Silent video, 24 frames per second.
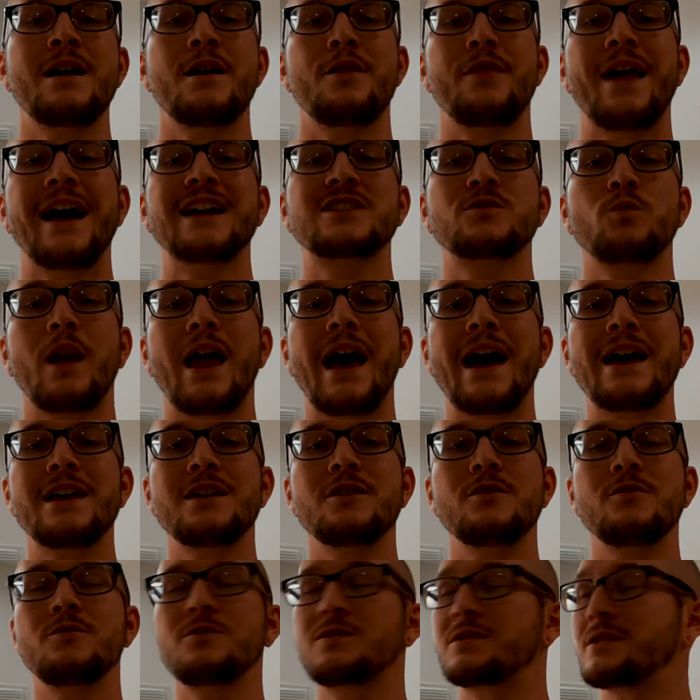That's what I
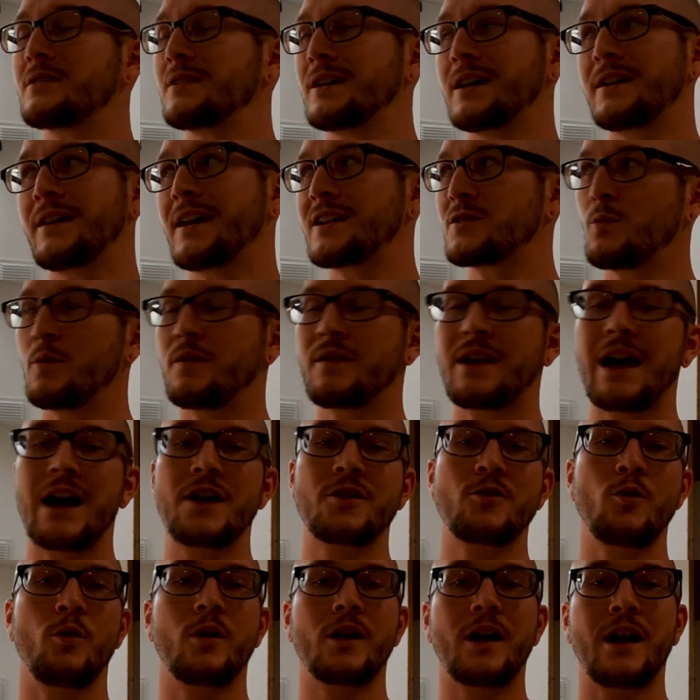used, and that's what we've
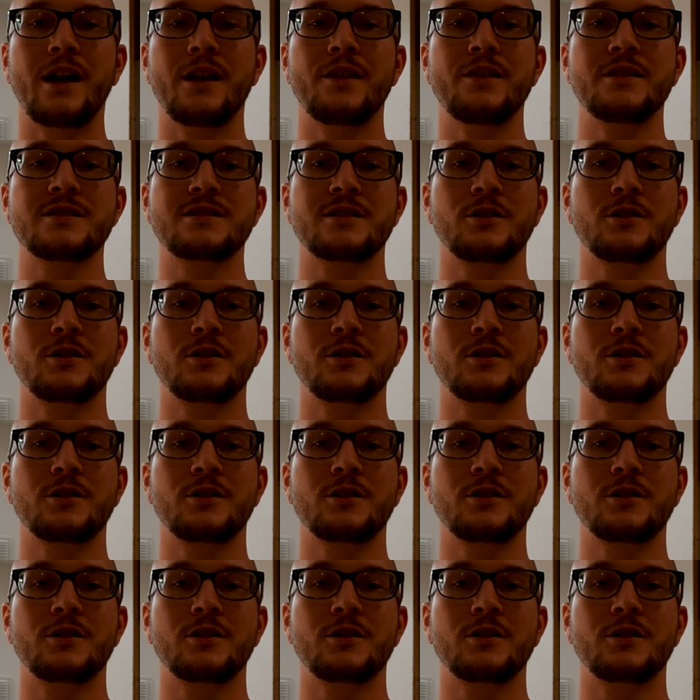got going on in this